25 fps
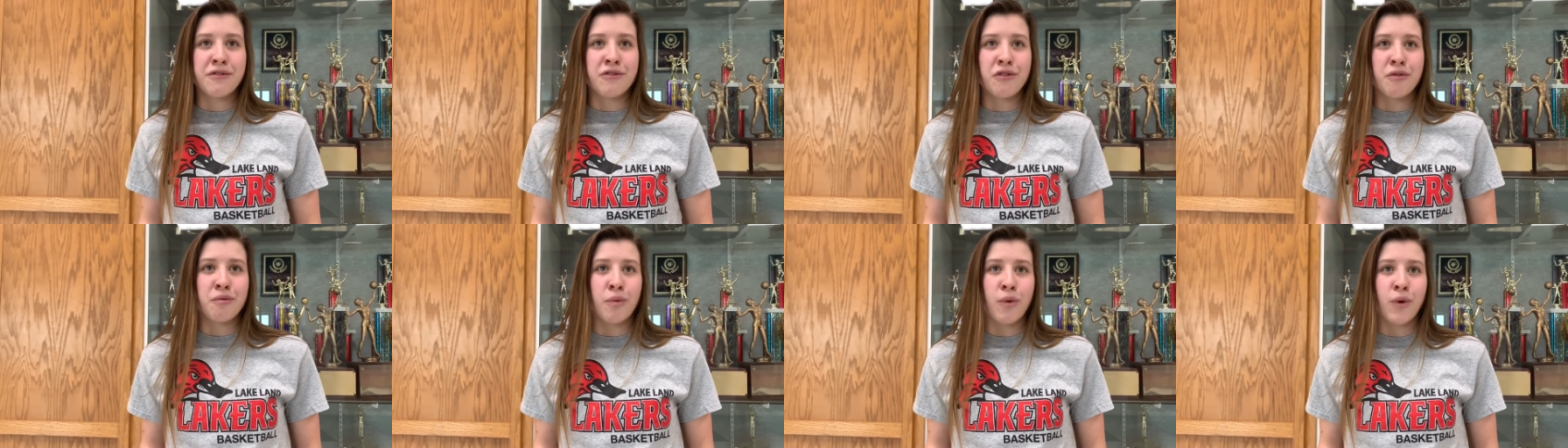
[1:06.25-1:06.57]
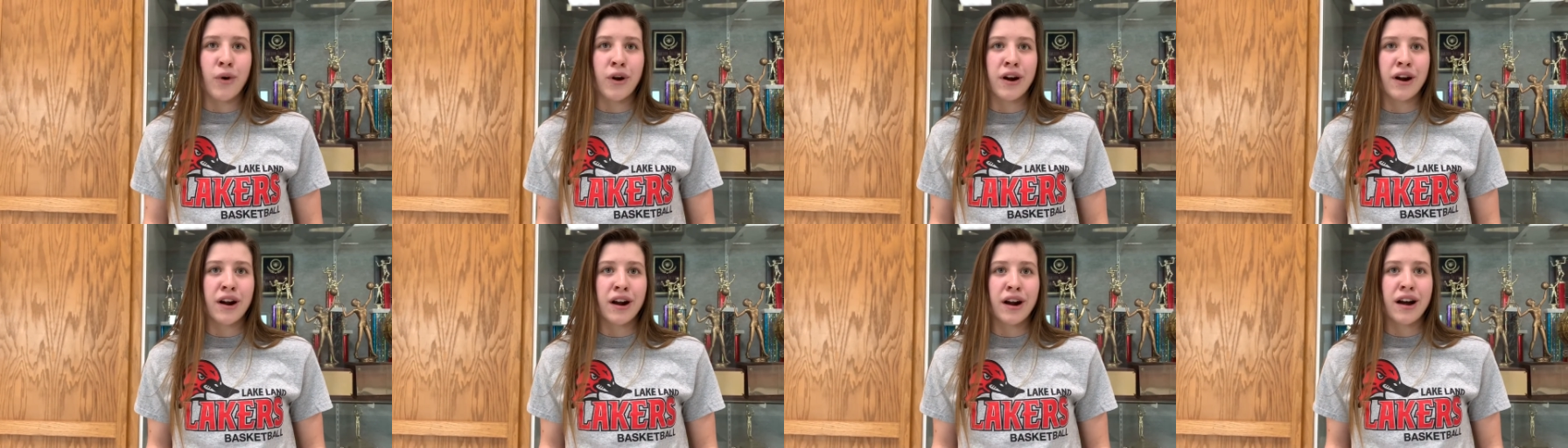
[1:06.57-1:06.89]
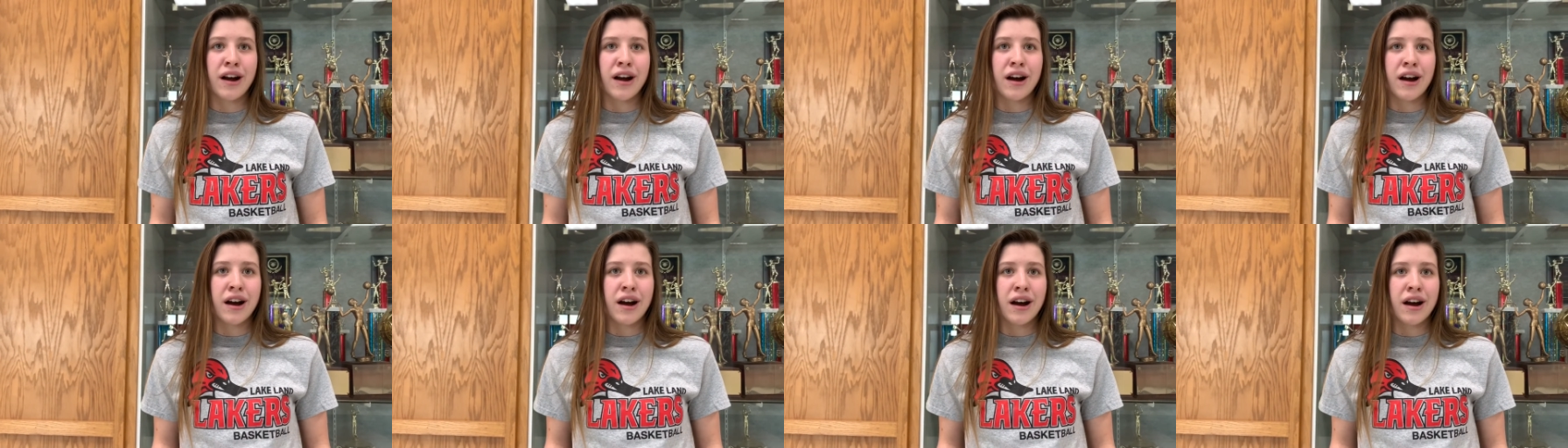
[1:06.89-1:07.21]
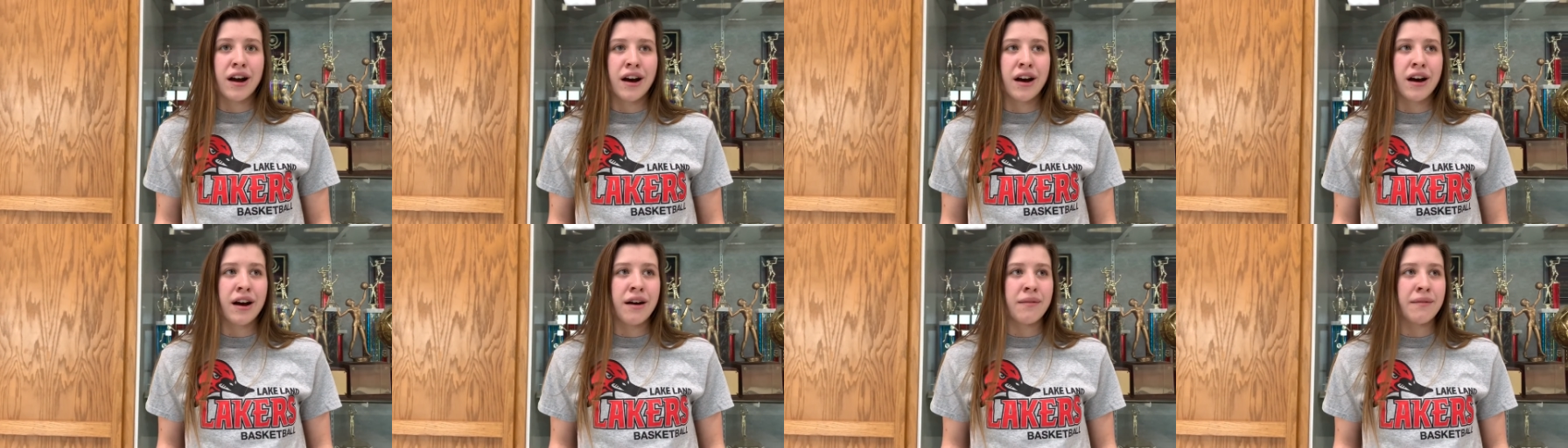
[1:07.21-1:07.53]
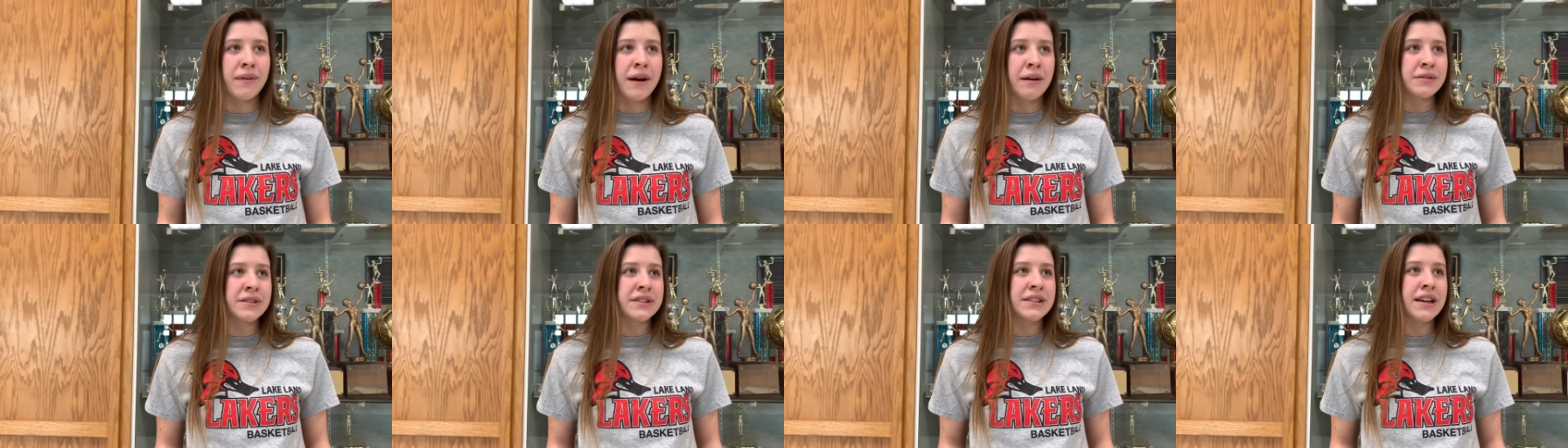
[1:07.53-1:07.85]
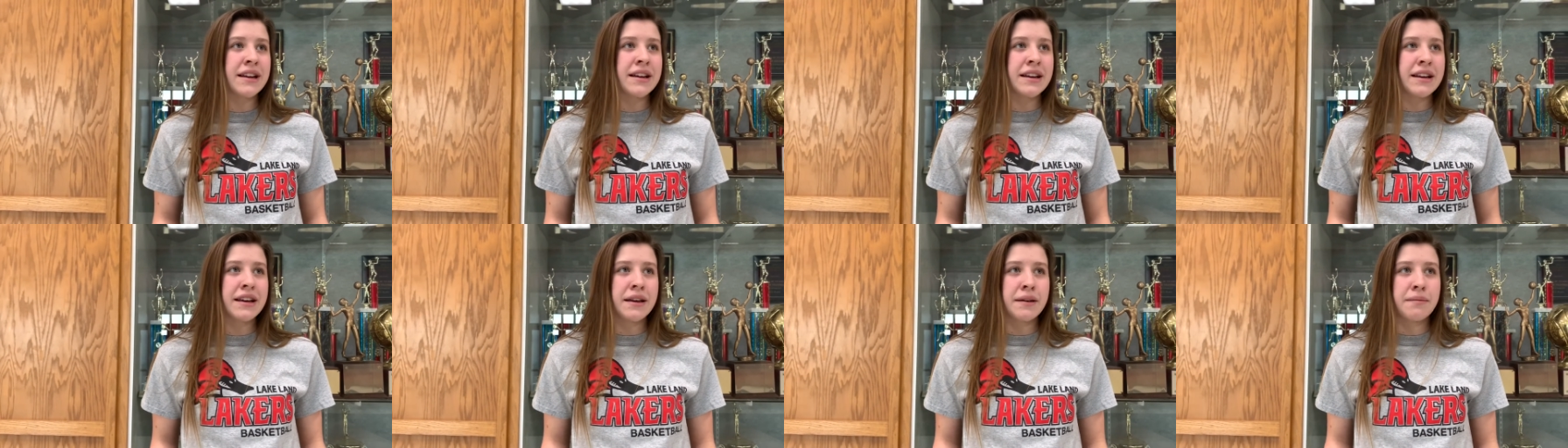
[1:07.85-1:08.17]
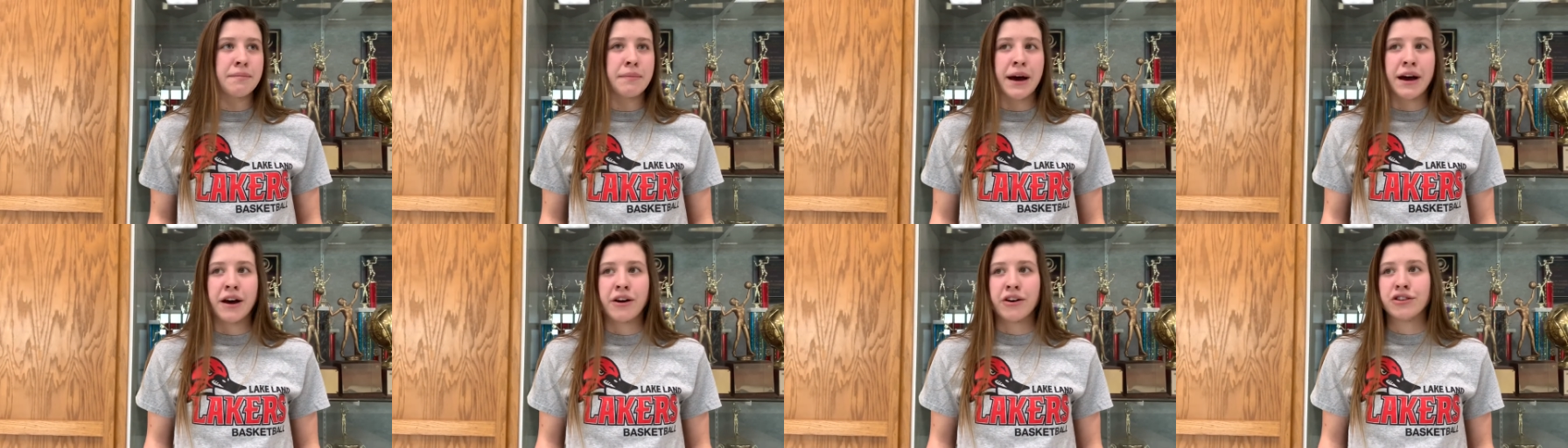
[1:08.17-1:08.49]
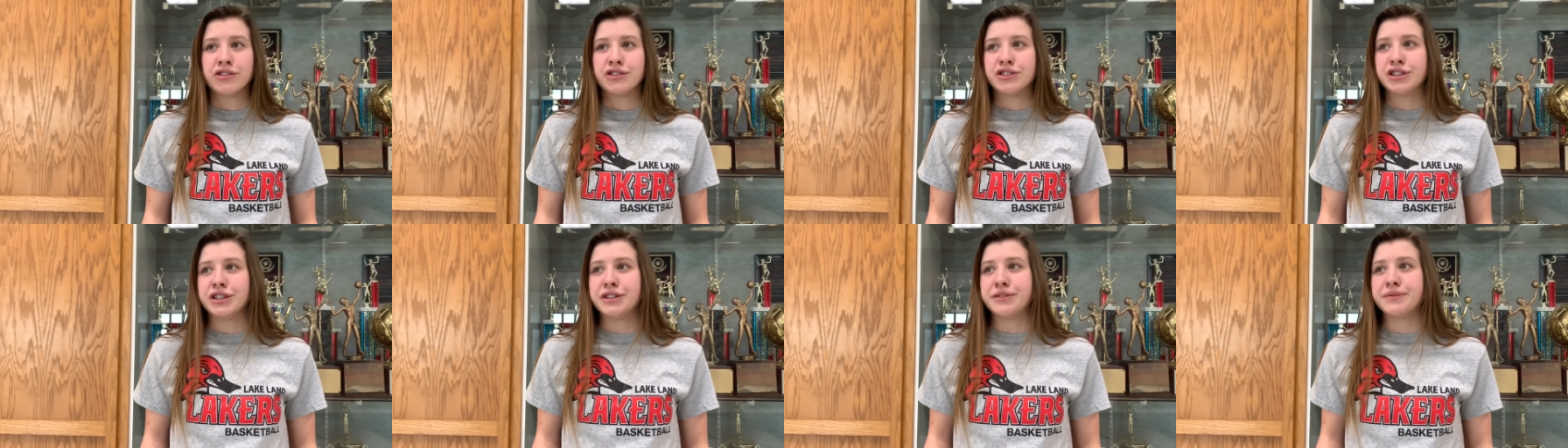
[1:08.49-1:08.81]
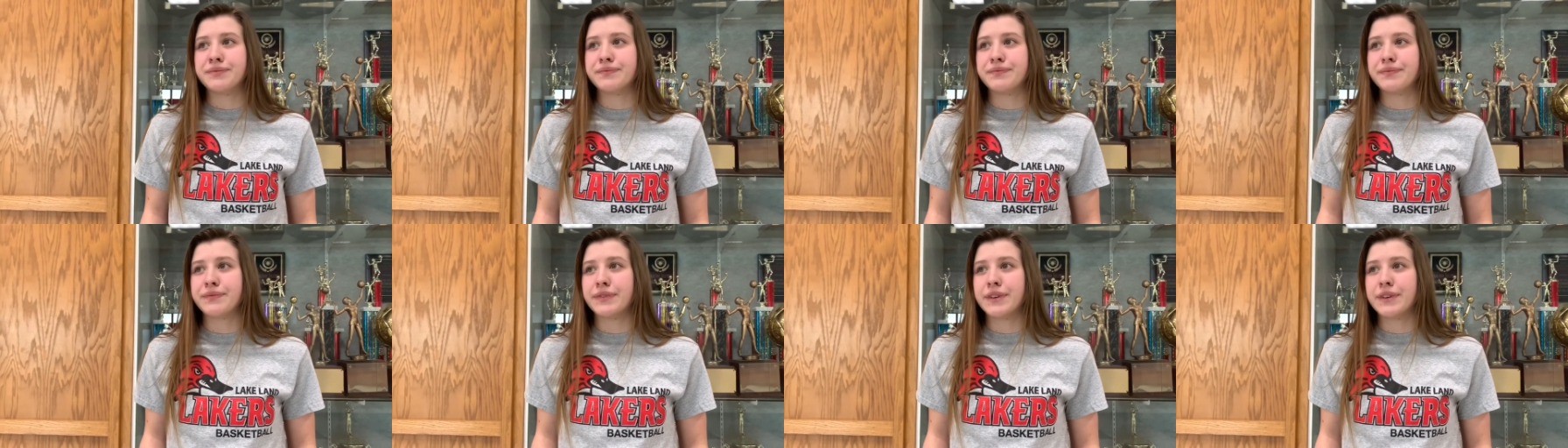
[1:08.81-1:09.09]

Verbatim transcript: even more. Um, I'm studying biology